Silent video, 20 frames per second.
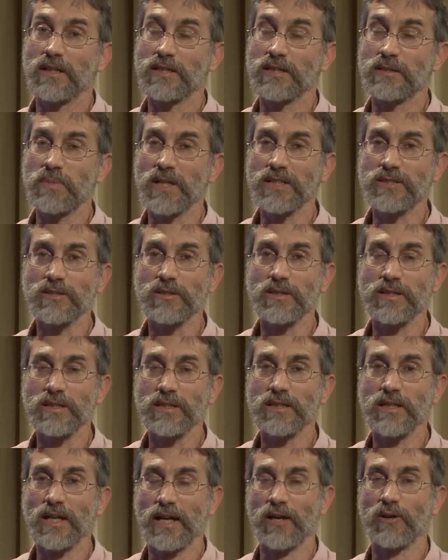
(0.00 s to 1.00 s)

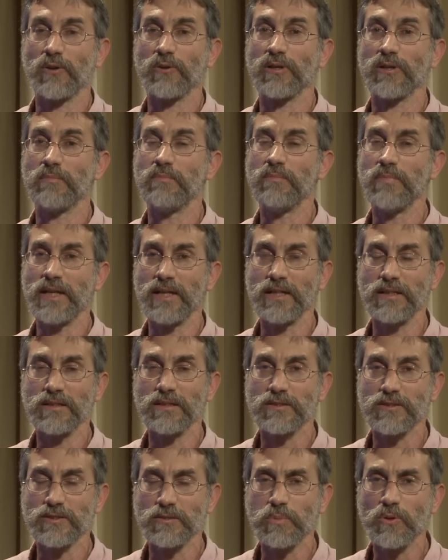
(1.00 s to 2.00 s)
especially our
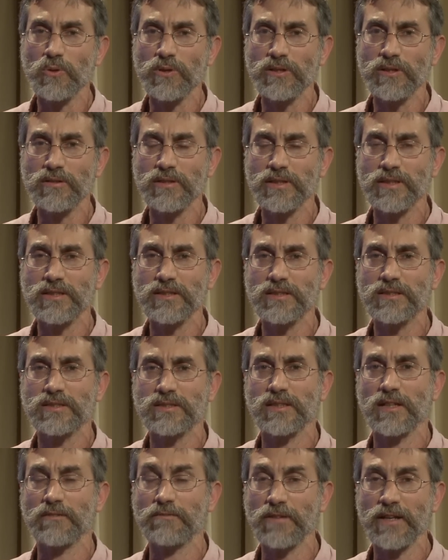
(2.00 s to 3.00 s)
main supporter in
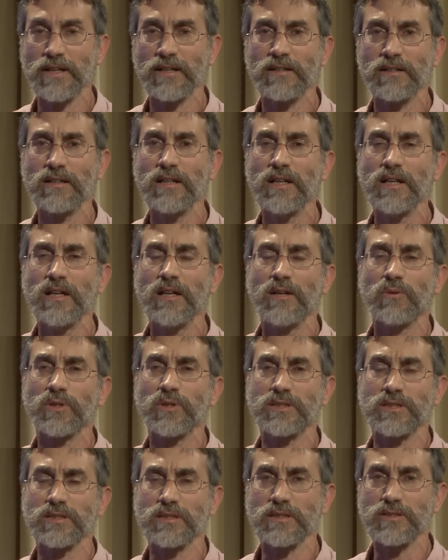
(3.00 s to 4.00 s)
this affair,
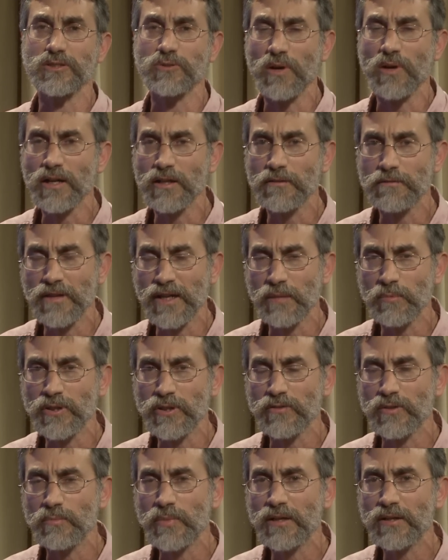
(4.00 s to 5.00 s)
which is the Shraga Family
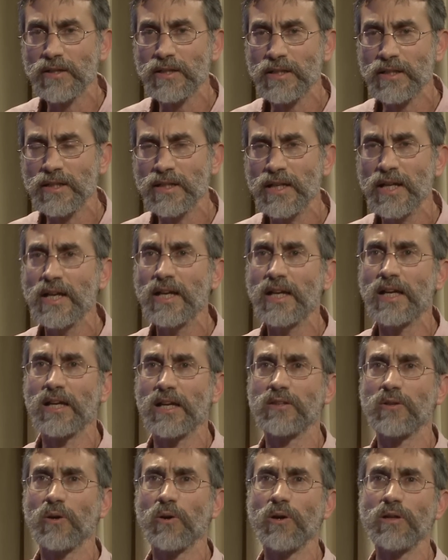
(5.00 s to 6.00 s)
of America,
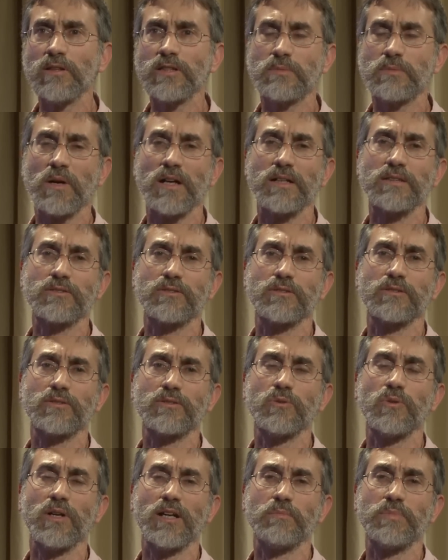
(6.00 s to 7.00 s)
and all the
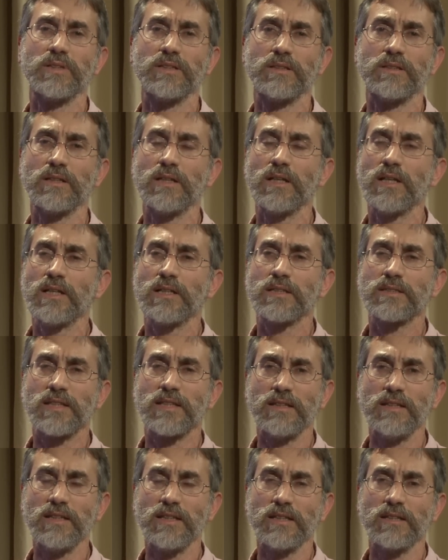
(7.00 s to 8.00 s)
sponsors who have been
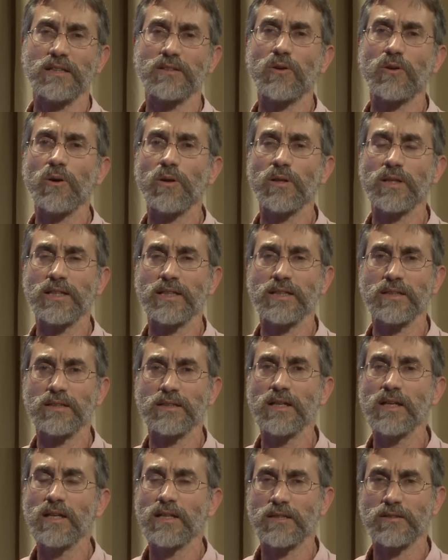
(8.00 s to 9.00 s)
sending in and calling
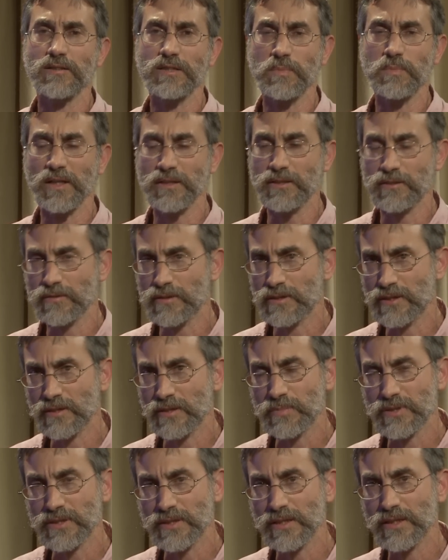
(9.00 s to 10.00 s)
in their
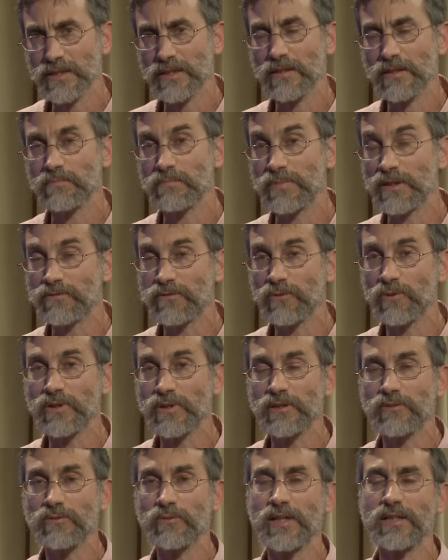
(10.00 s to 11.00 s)
sponsorships before
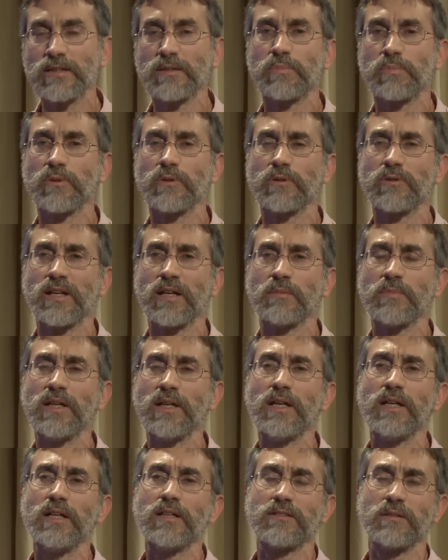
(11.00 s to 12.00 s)
and throughout the program.
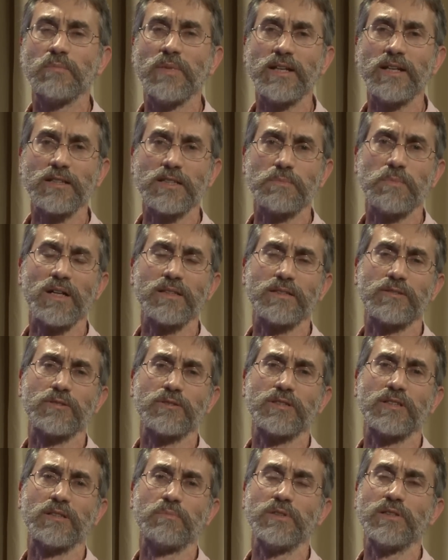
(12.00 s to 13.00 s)
To make a
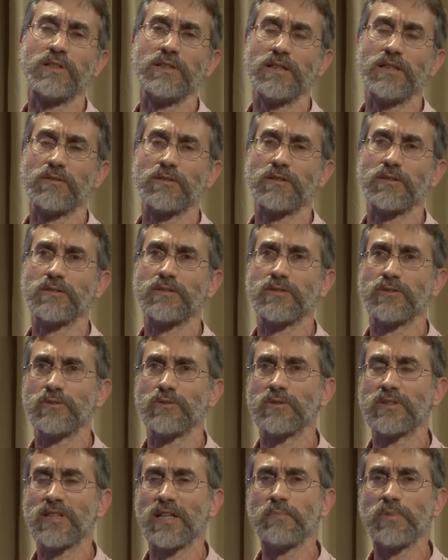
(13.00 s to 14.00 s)
sponsorship, you can either go
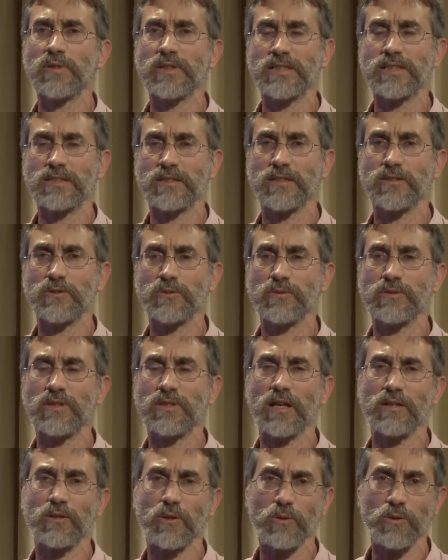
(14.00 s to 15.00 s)
to
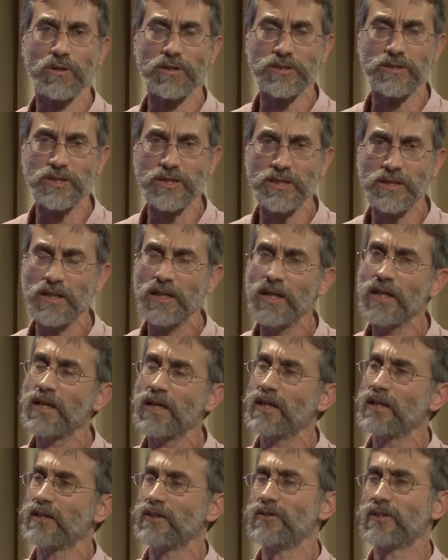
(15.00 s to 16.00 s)
templeinstitute.org,
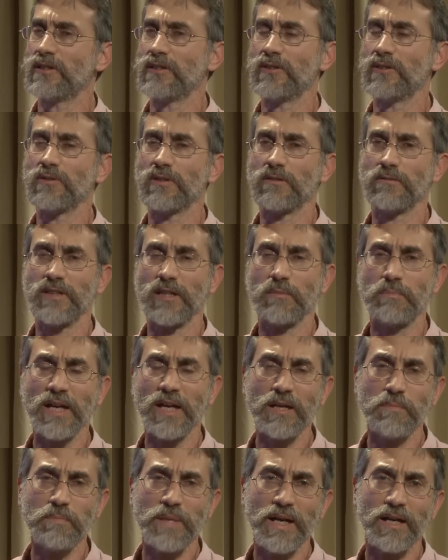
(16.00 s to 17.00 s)
you can do it via
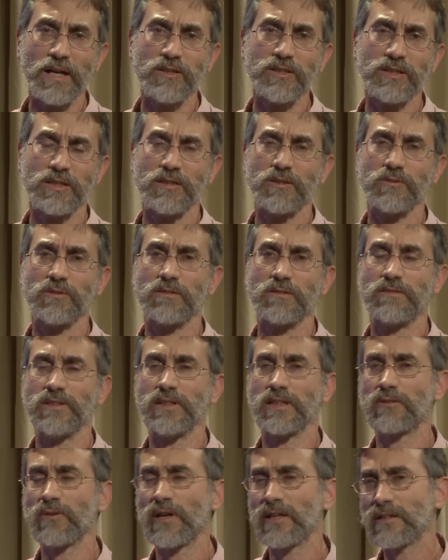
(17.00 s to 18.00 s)
PayPal, you can do it
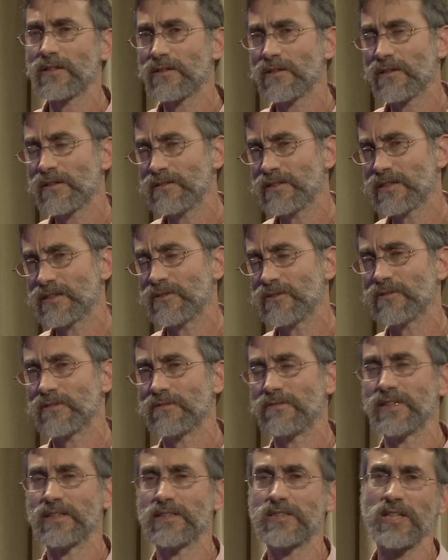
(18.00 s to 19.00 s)
via credit card, you can do
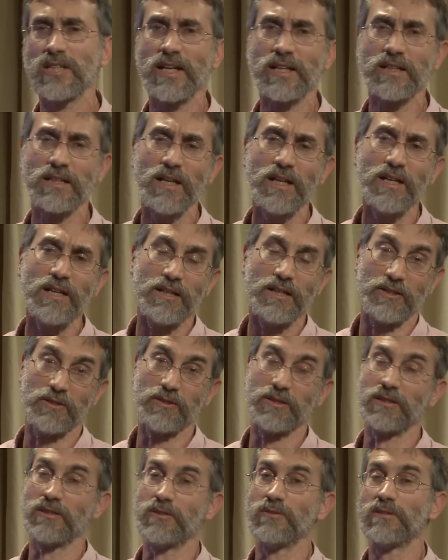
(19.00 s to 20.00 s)
it via check,
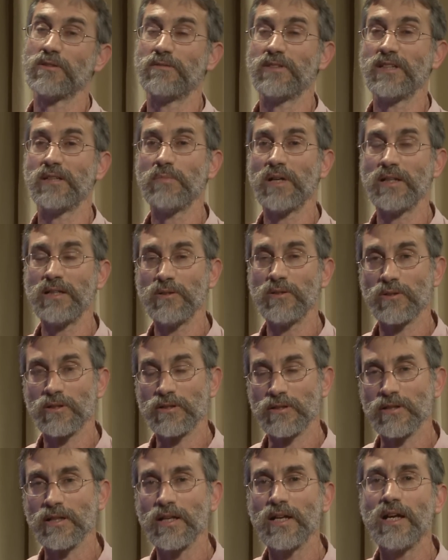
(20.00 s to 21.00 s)
you can do it via money
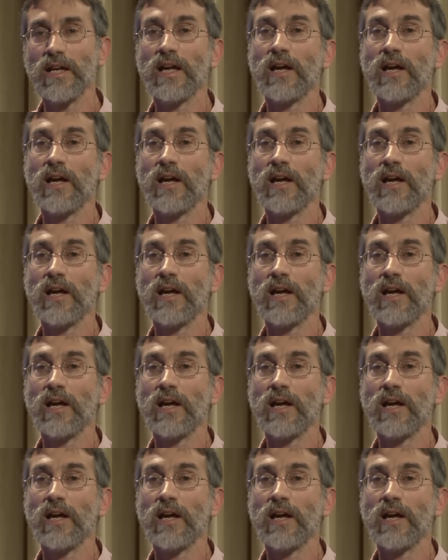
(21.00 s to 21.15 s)
order.